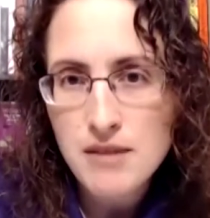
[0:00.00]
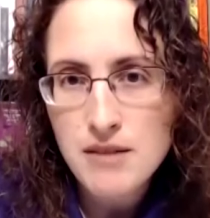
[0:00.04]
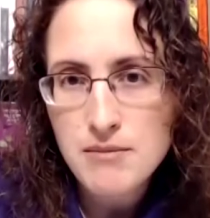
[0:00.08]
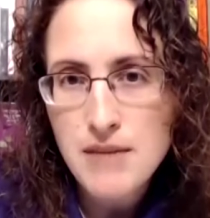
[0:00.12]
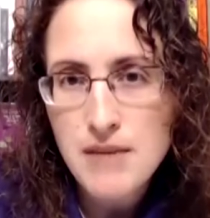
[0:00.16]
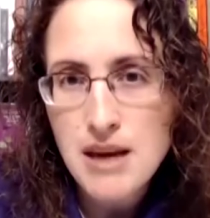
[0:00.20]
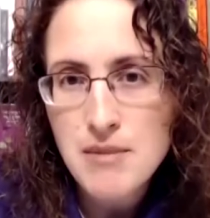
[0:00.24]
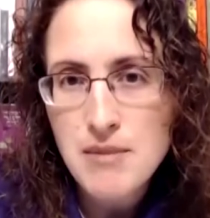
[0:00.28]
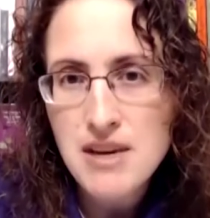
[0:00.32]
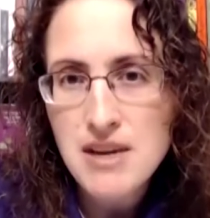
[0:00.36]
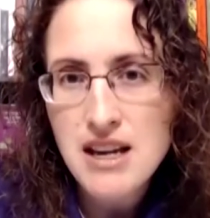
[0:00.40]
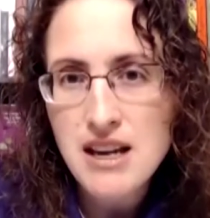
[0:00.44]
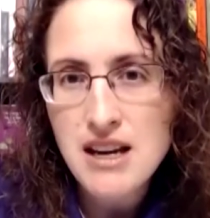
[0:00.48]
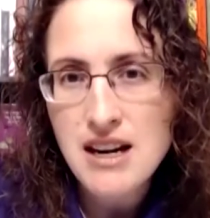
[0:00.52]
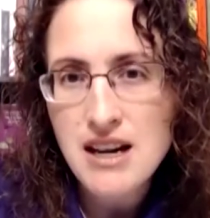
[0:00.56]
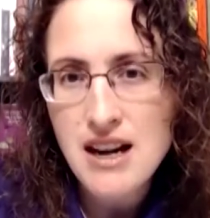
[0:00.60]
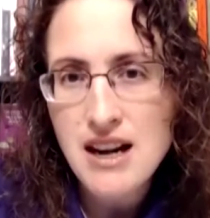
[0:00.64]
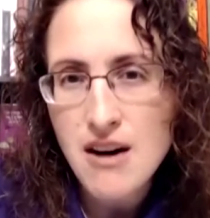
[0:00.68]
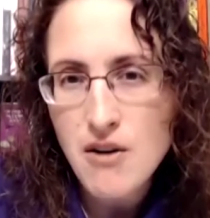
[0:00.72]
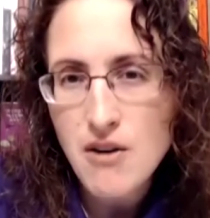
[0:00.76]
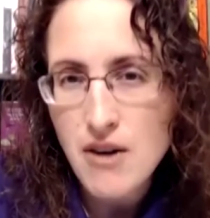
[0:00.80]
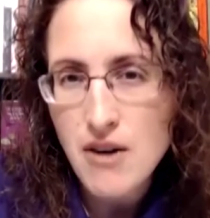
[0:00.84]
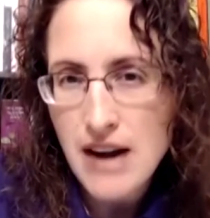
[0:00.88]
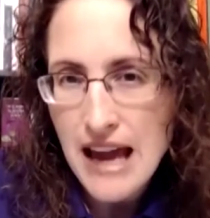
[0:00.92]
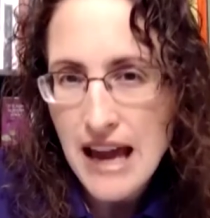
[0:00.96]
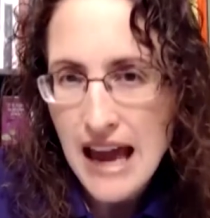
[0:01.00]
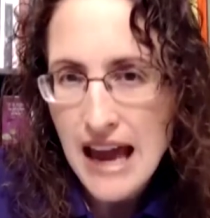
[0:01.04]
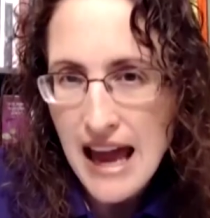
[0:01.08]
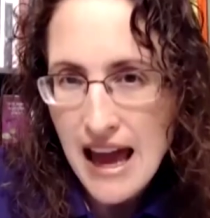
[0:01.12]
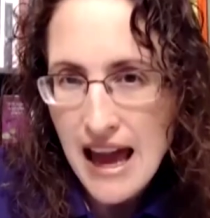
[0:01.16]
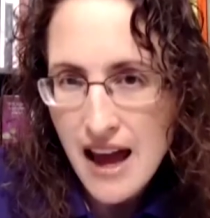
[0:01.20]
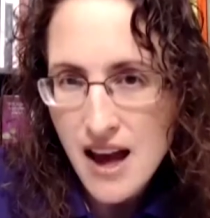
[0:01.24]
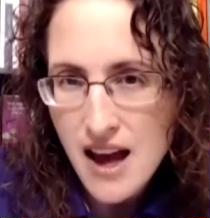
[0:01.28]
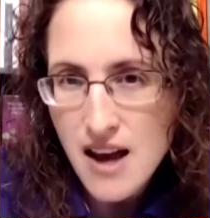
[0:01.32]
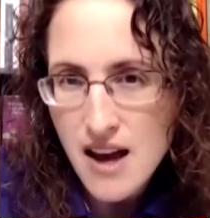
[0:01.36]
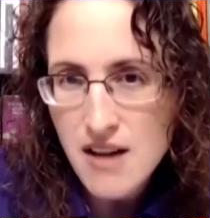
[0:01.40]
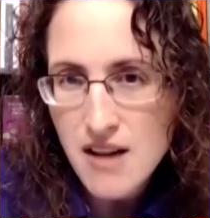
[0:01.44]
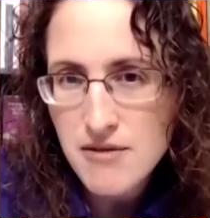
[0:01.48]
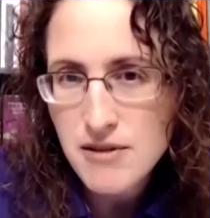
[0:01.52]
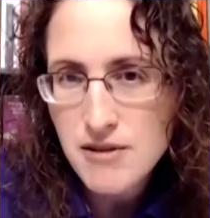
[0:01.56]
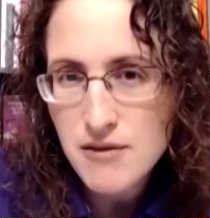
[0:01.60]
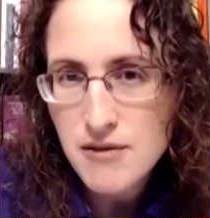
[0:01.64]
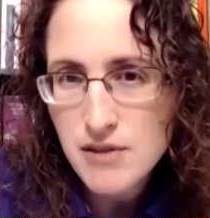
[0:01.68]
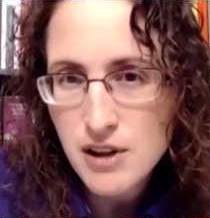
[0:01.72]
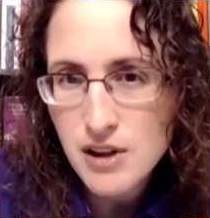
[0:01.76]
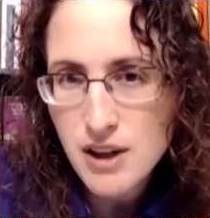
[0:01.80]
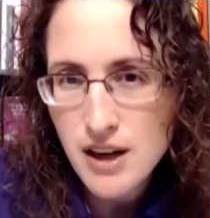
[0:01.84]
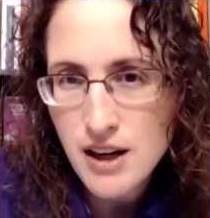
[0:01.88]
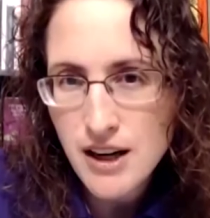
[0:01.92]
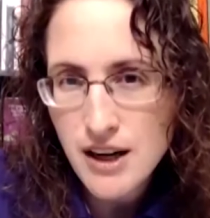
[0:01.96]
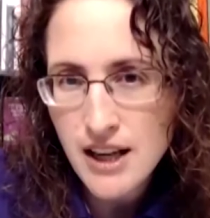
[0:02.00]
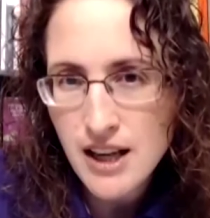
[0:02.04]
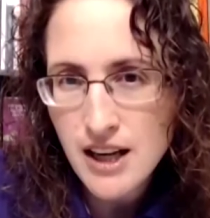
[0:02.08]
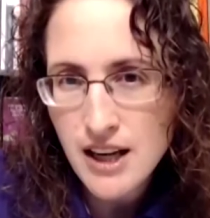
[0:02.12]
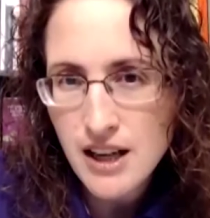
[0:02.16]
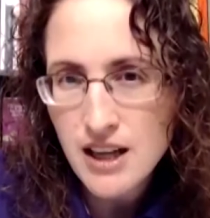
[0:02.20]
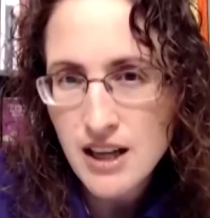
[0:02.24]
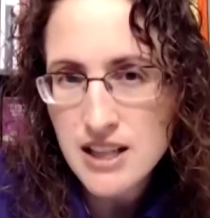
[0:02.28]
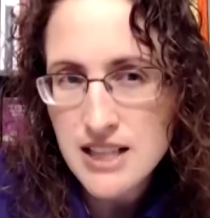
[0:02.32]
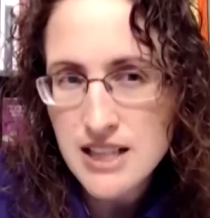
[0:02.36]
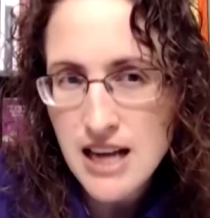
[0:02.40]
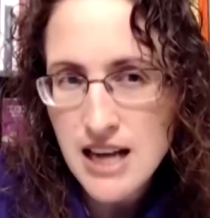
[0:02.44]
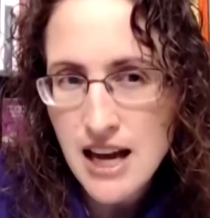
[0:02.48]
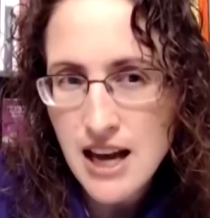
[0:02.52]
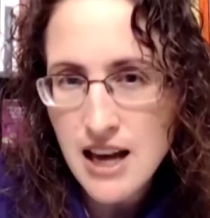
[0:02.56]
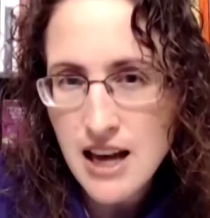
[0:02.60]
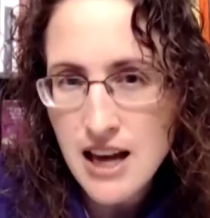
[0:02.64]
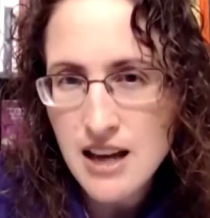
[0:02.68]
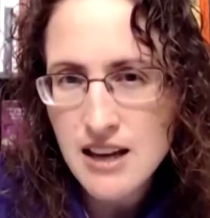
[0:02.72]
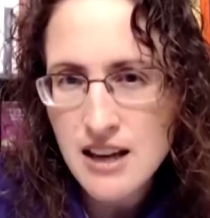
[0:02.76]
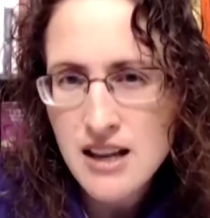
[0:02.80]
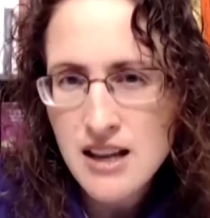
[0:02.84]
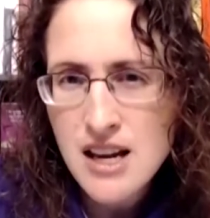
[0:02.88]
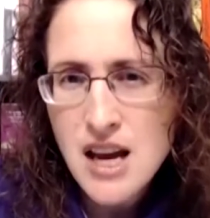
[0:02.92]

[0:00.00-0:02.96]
maybe an hour and a half of learning a day.